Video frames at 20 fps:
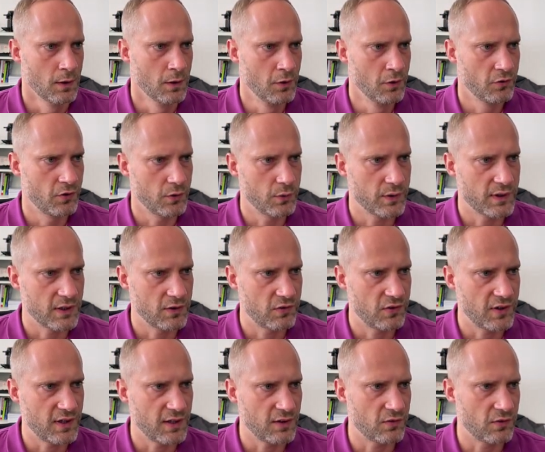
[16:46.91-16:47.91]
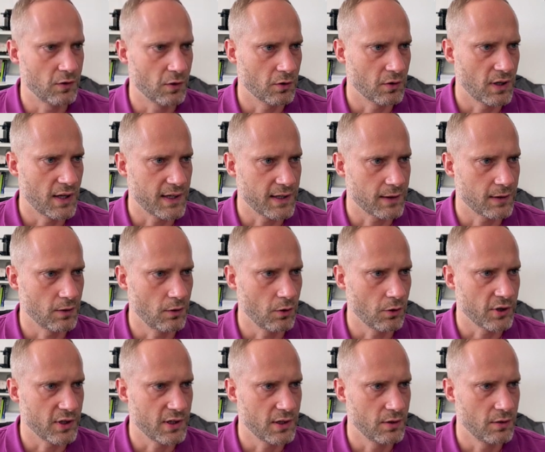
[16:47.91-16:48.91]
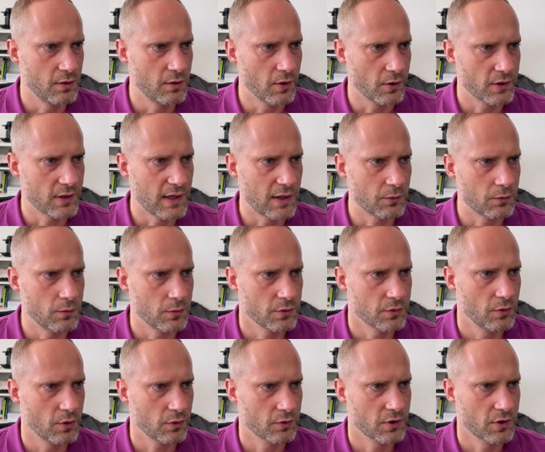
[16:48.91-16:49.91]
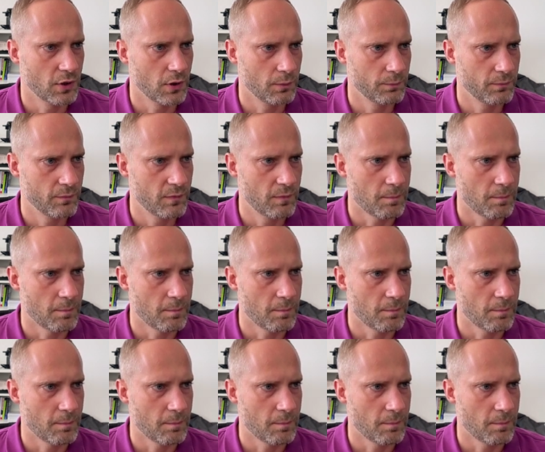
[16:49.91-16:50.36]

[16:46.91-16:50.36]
So you can see it's not like login.outlook.com,